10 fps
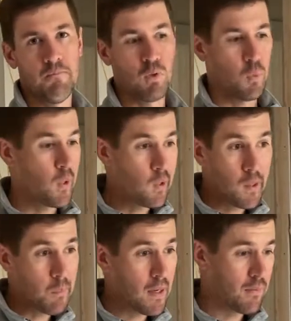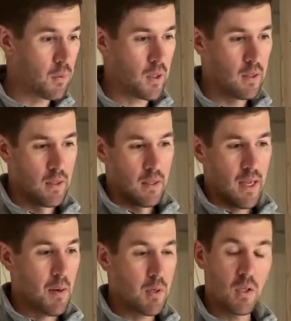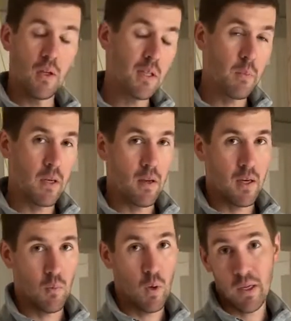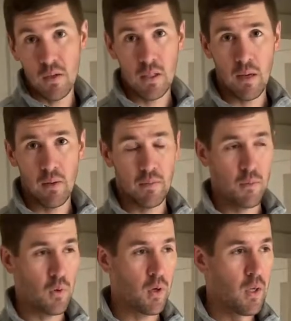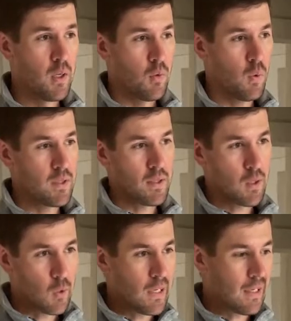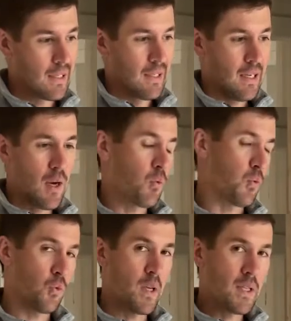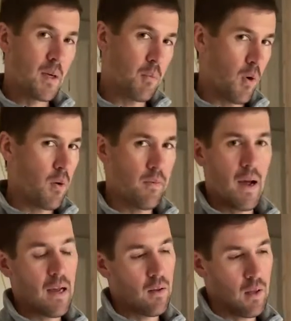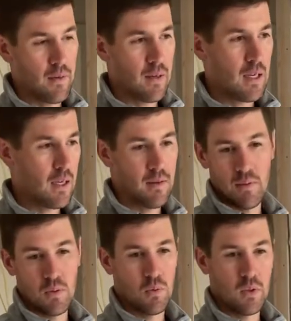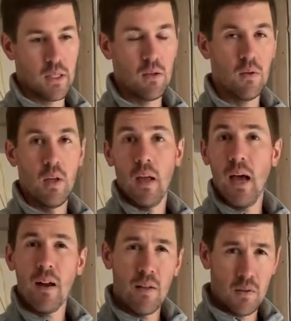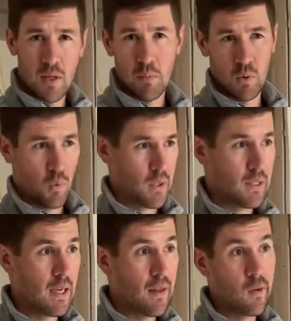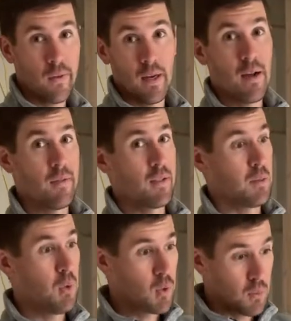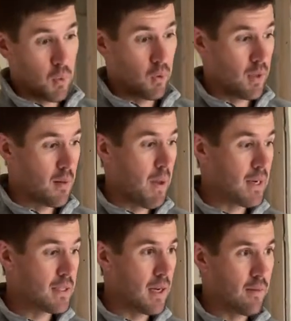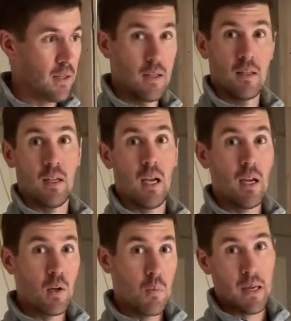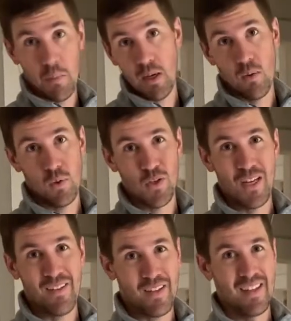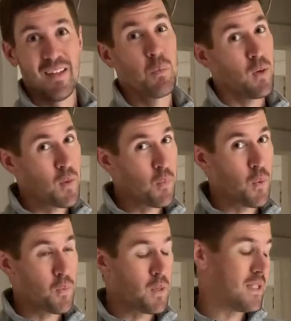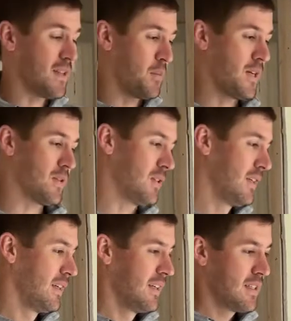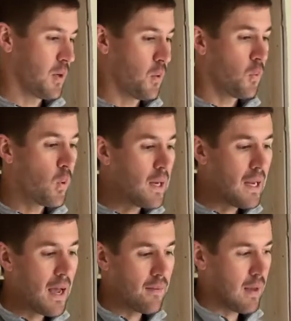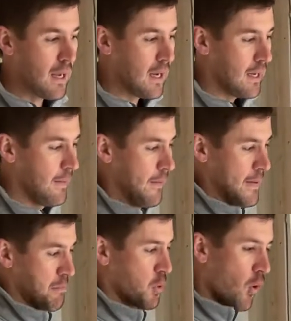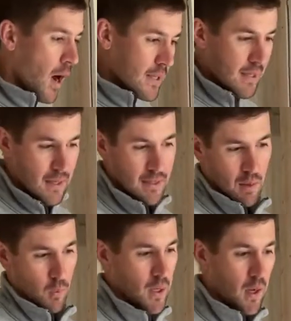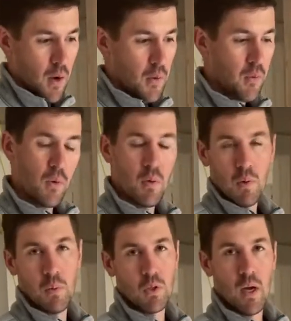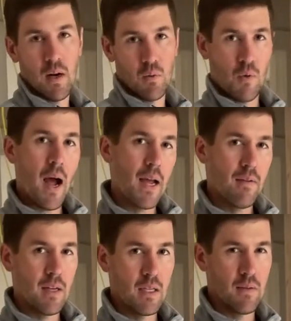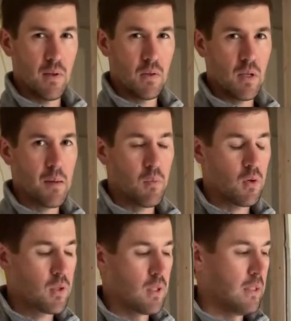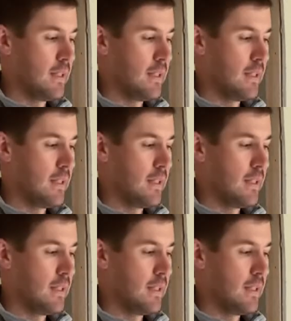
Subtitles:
So what are you going to pay for it? How much are you going to spend on it? What can you sell it for? What's the unique kind of risk profile of any individual deal? How do those numbers work together? And then obviously, most importantly on the back side of it, can you make money when you sell it? Pretty important piece of the puzzle. So we have a process that we go through where we try to arrive at each of those numbers.